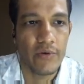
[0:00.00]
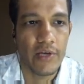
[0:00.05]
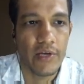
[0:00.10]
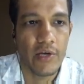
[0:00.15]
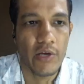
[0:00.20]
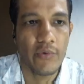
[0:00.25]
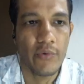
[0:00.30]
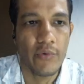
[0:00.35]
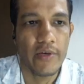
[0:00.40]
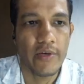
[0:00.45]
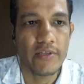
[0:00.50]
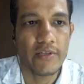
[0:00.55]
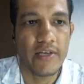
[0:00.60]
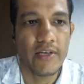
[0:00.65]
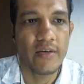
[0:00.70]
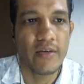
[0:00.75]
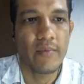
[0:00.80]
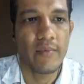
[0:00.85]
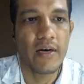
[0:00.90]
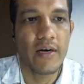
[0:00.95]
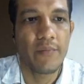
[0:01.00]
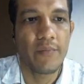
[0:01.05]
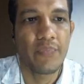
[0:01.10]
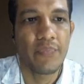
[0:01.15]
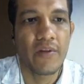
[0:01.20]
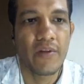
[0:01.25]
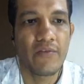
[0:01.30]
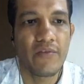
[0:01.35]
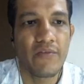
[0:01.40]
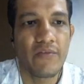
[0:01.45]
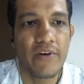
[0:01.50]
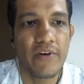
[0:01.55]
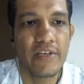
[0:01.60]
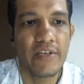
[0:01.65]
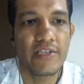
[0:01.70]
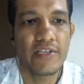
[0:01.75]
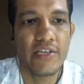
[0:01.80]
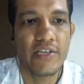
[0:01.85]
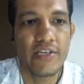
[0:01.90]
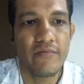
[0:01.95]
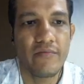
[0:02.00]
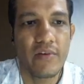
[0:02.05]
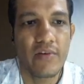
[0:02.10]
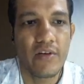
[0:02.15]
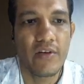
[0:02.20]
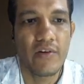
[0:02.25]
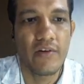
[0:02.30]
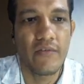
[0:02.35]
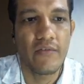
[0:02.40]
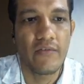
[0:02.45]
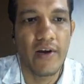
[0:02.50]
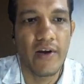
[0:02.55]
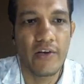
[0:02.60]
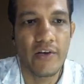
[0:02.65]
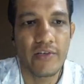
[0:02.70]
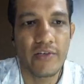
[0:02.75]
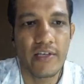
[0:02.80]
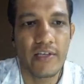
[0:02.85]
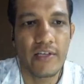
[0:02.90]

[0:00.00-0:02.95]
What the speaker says: U is nothing but free stream velocity.